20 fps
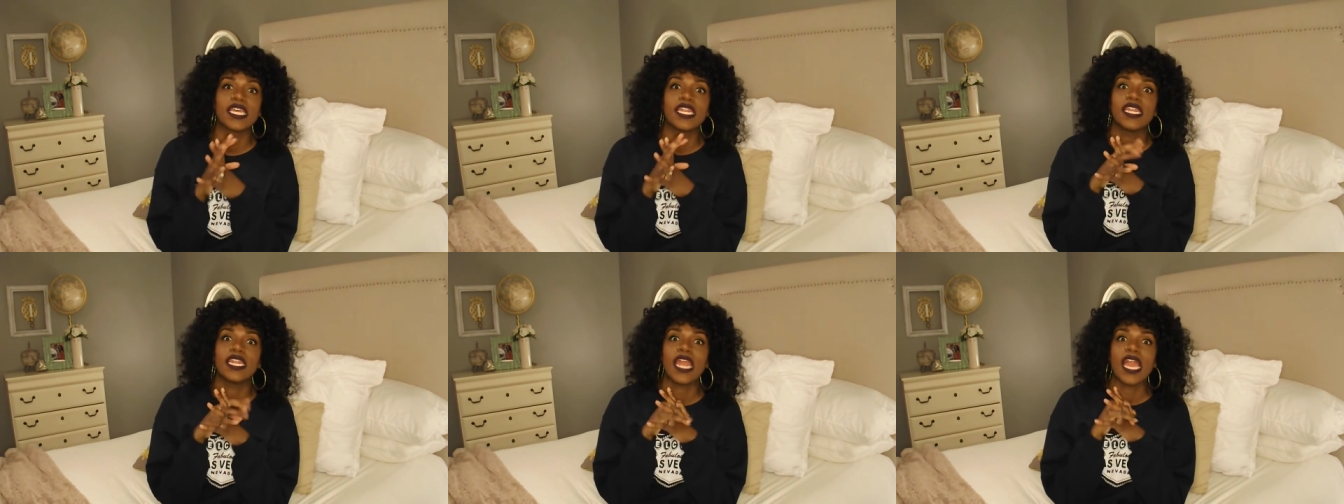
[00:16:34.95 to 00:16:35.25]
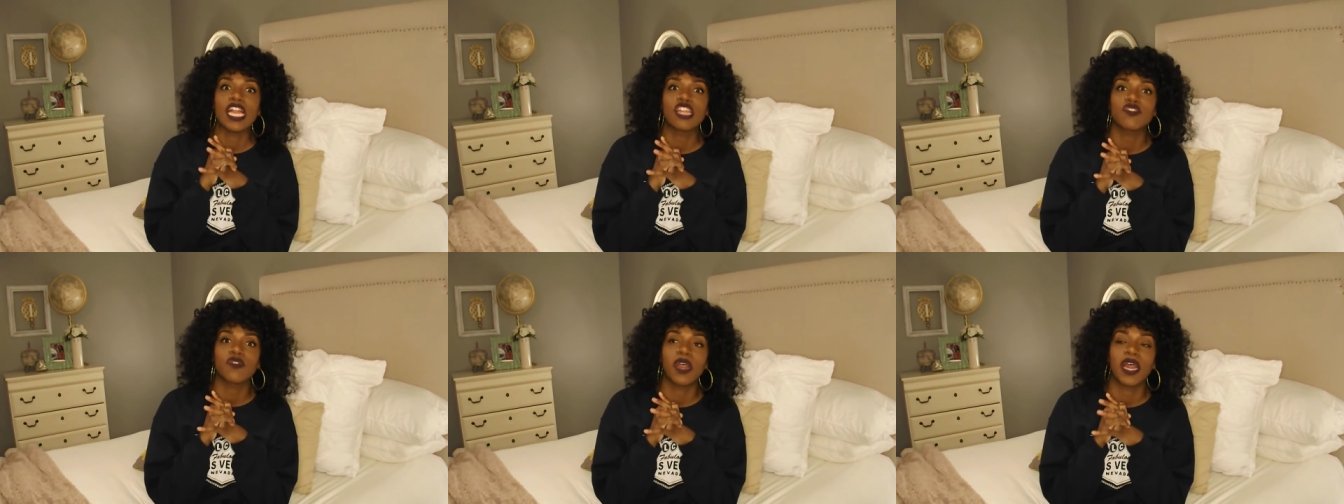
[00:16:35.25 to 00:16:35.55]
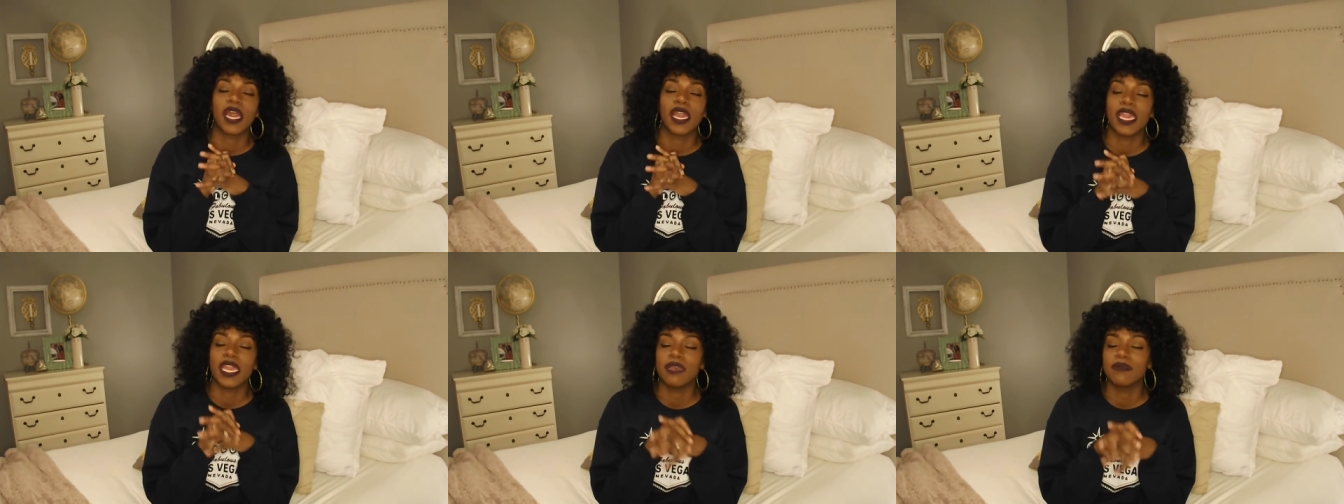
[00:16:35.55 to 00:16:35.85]
Natural
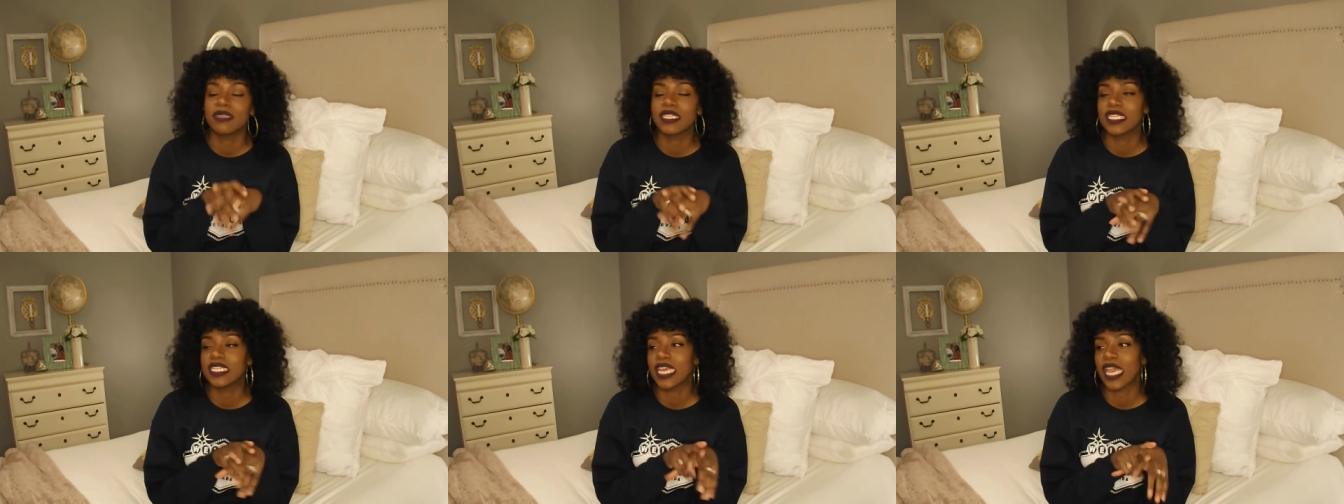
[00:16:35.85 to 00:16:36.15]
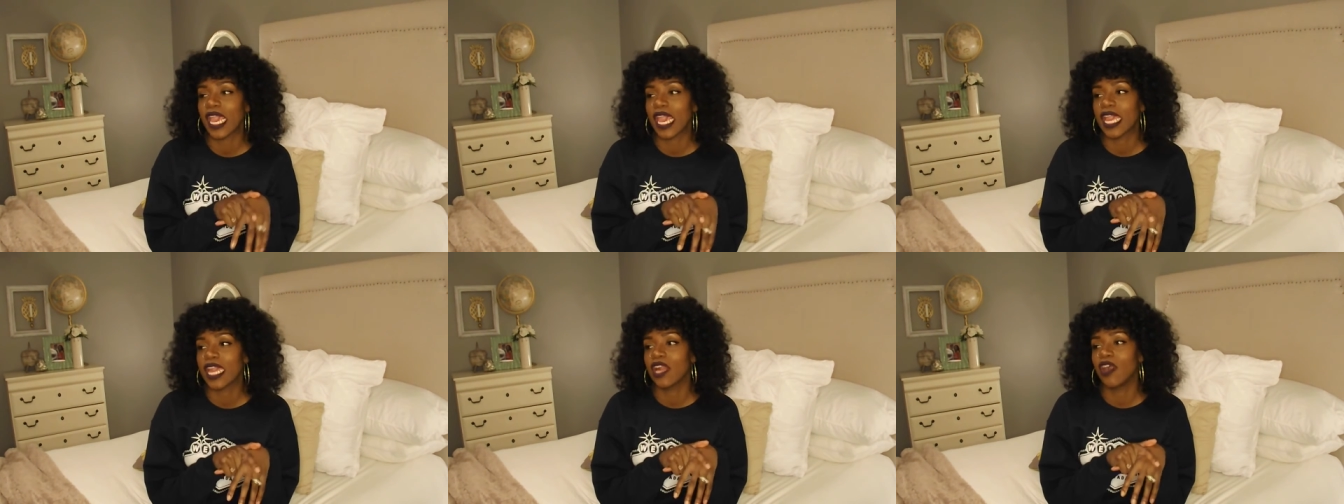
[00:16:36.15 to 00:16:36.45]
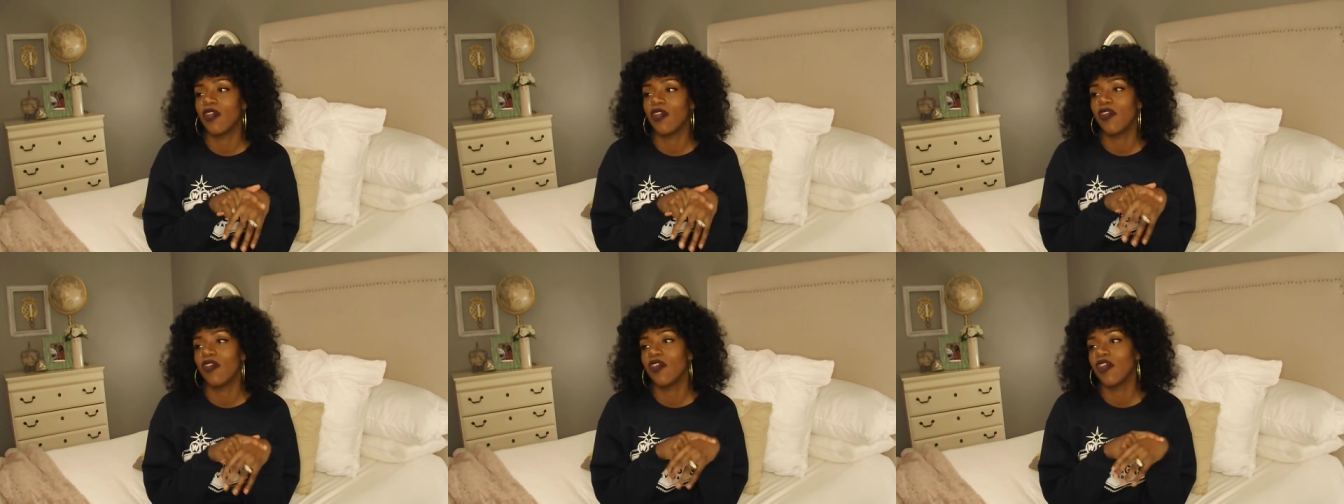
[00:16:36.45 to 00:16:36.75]
IM's take
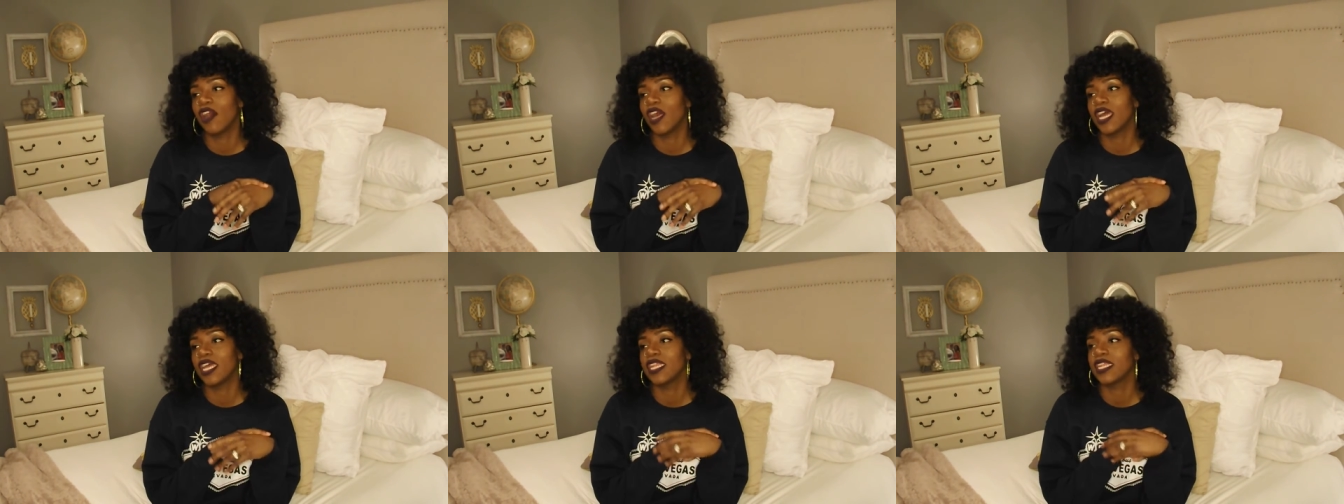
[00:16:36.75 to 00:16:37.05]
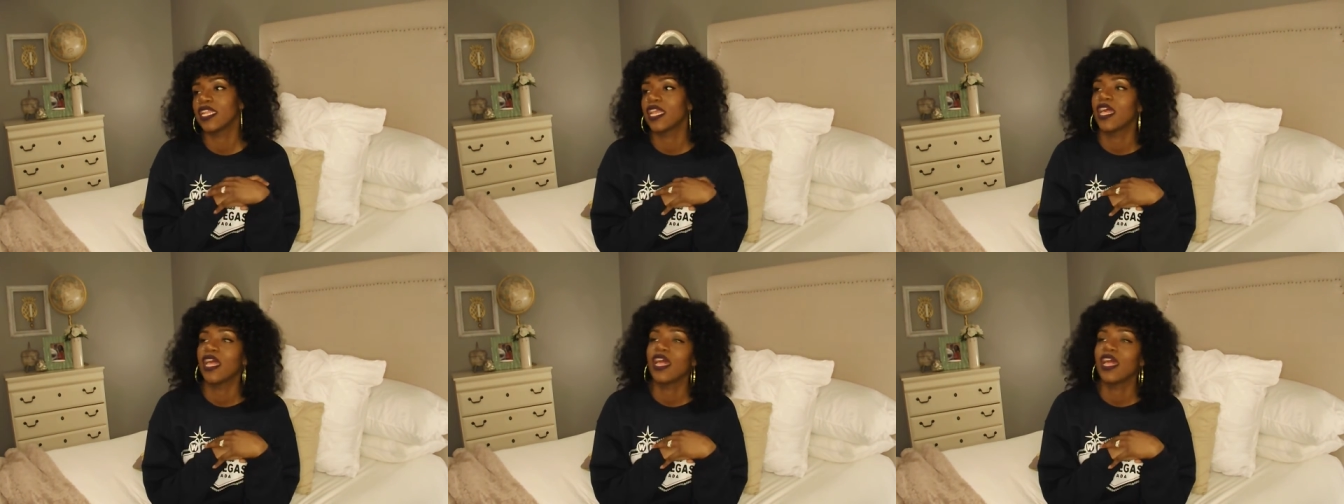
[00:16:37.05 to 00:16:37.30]
on